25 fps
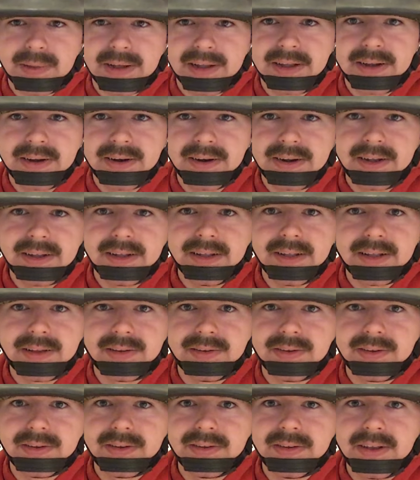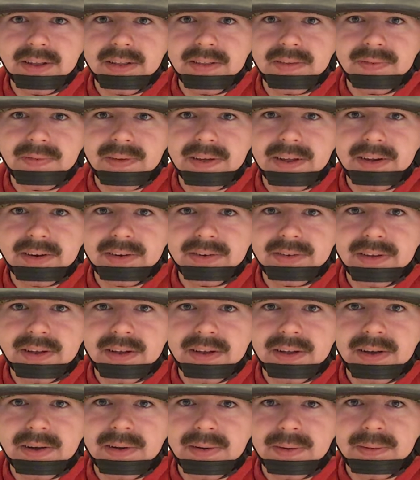my hearing. As you can see, the fingers
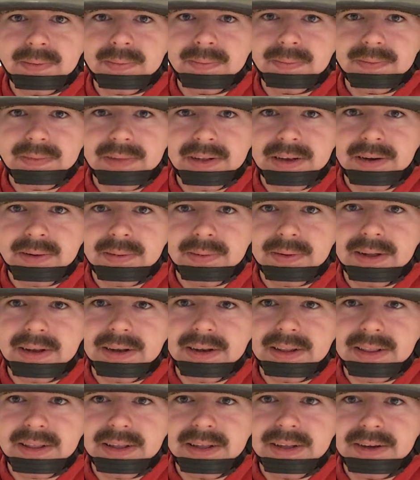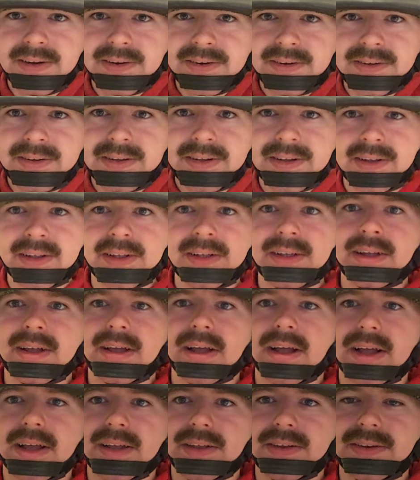can go, you know, into the ears,
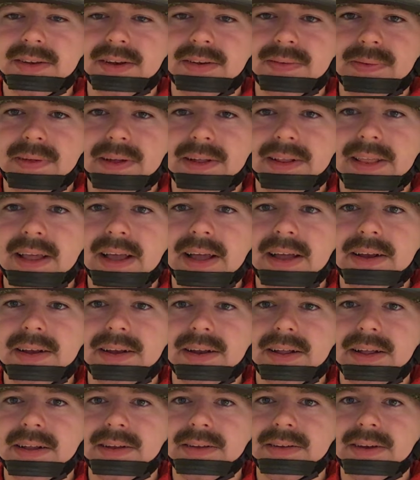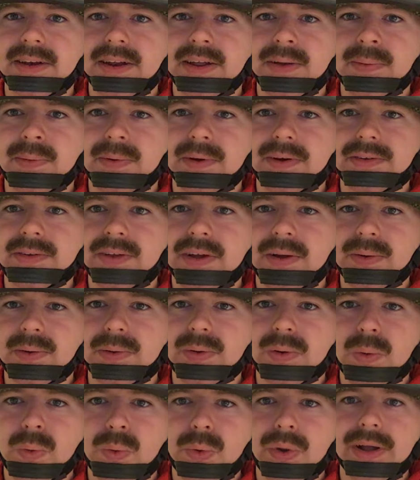uh, stuff like that. It, it works out
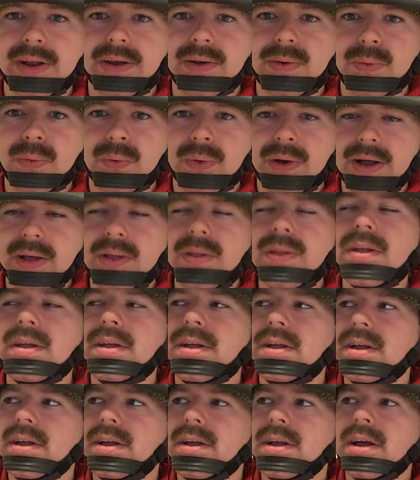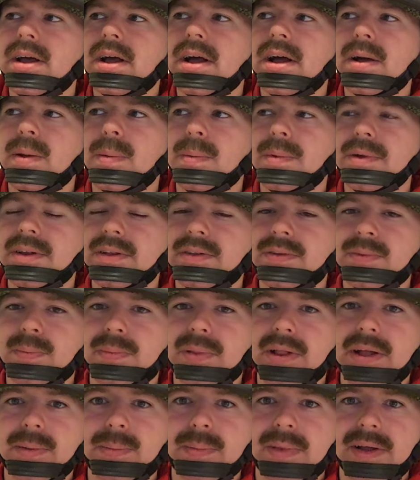quite well. Um, it doesn't
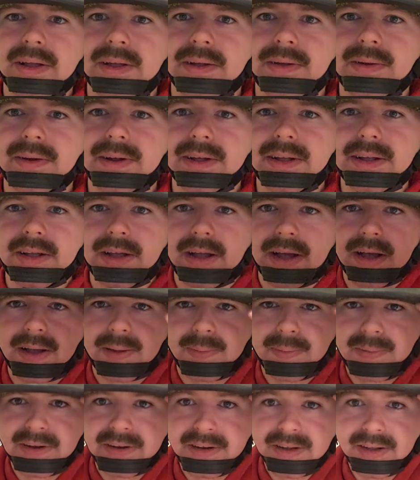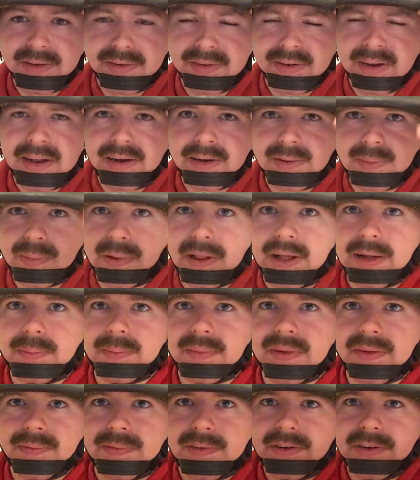block my hearing. Um, it does tend to block
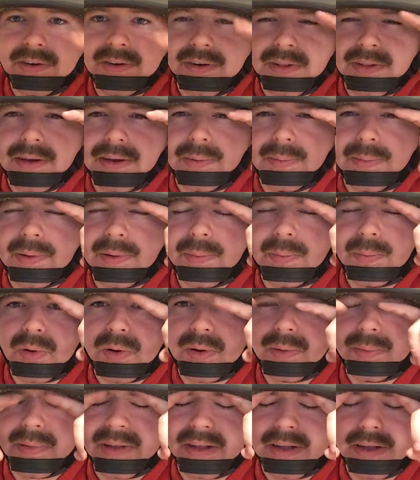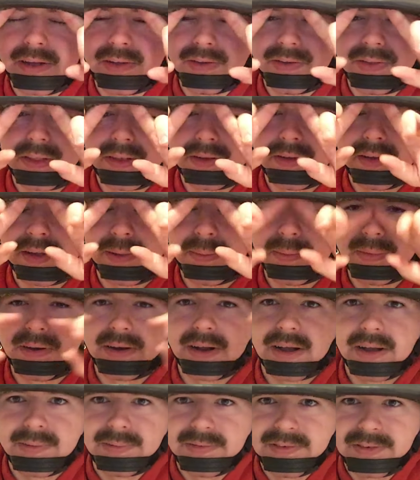my vision a little bit more because this helmet
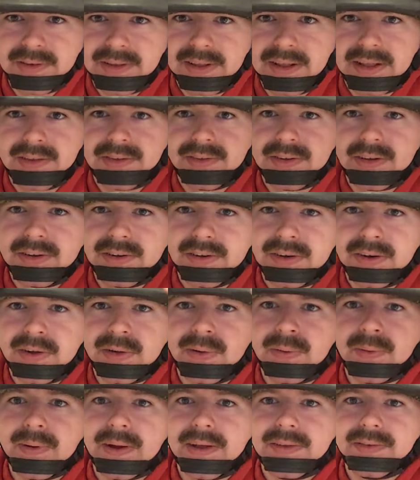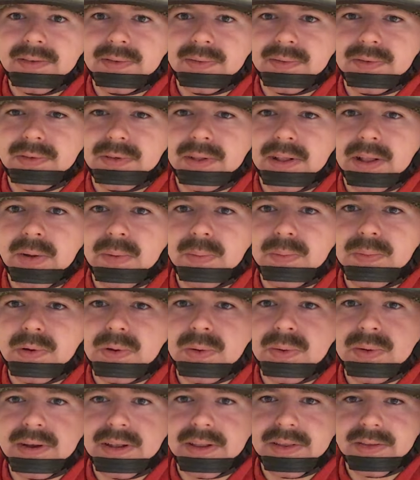obviously has such an aggressive slope
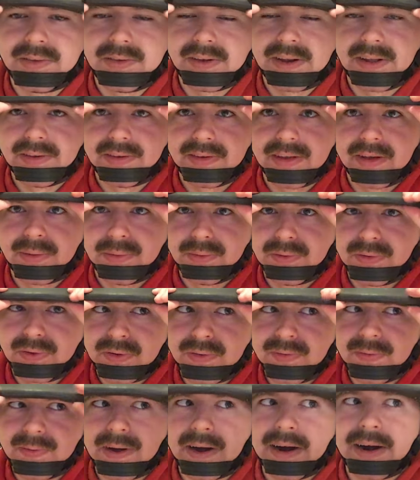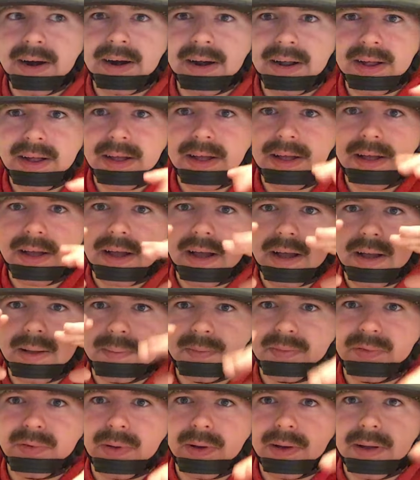to it. It sticks out so far.
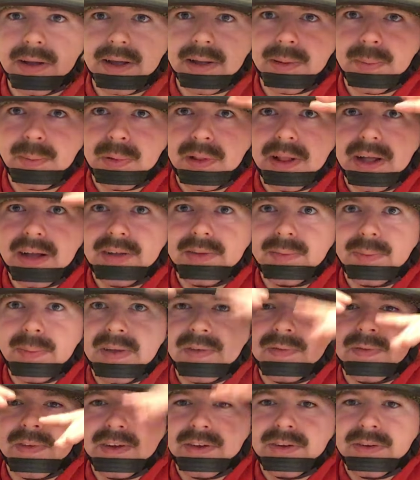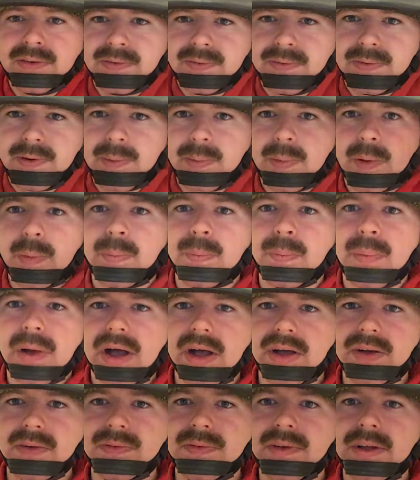Um, so it, it blocks my vision from
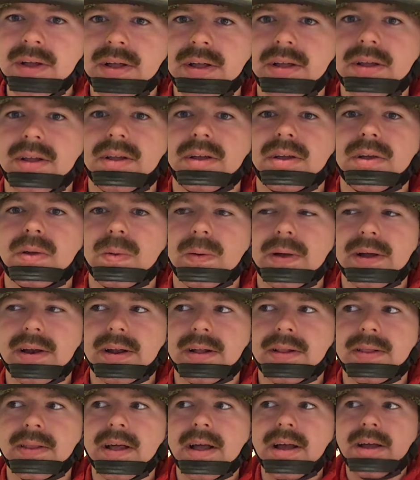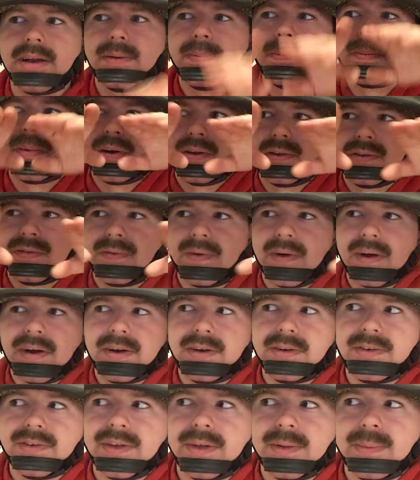above quite a lot. But as
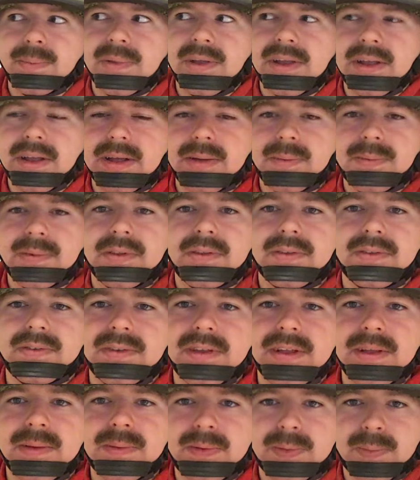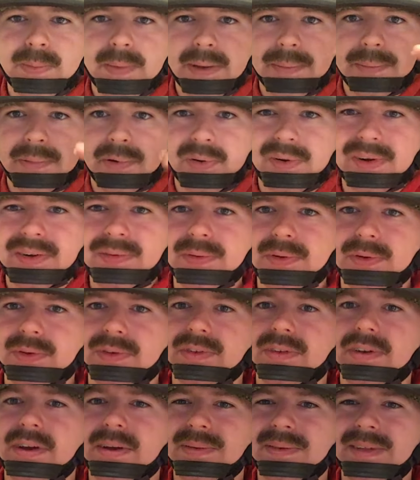far as like being able to see with my
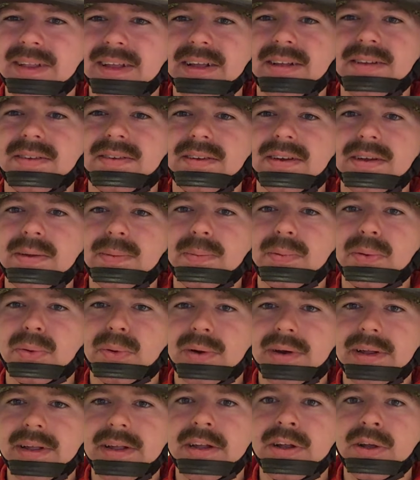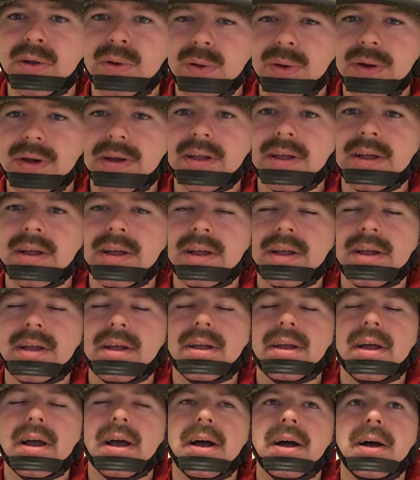peripherals and everything, it's still pretty good.
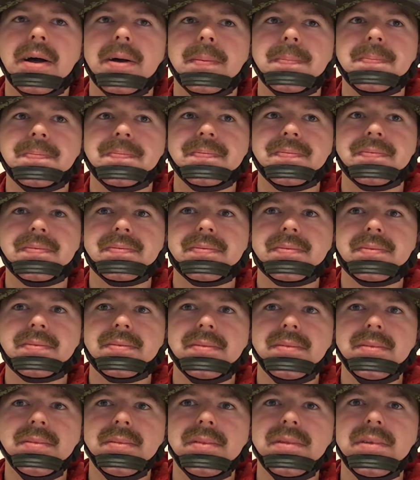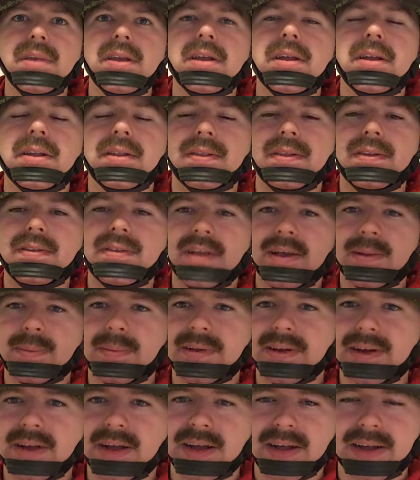Um, this
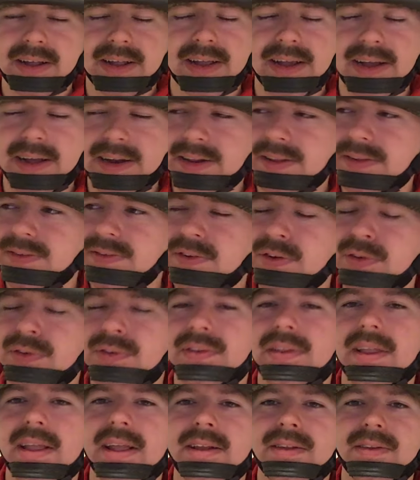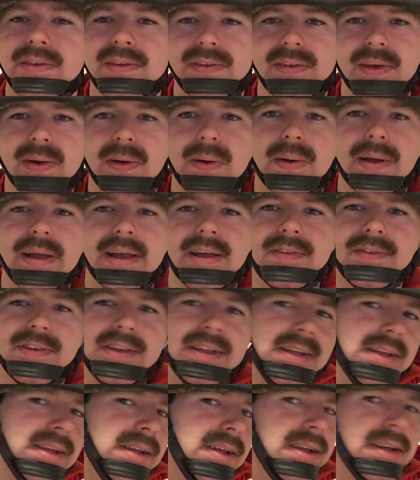helmet, oh God, it's just, it's so
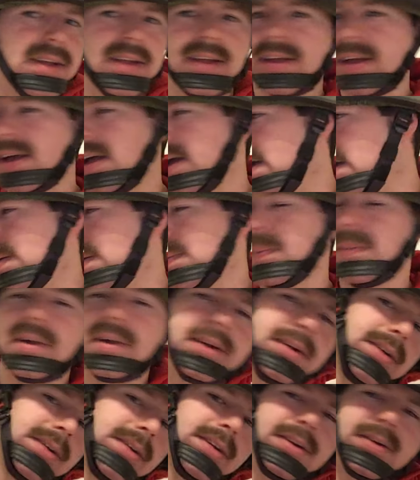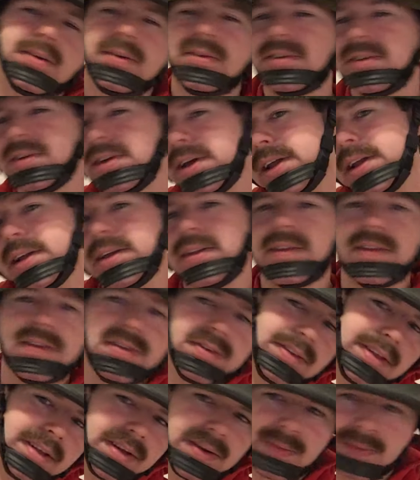heavy. Um, but, you know, shaking
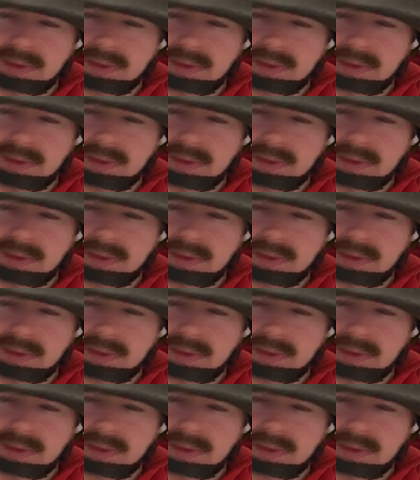this thing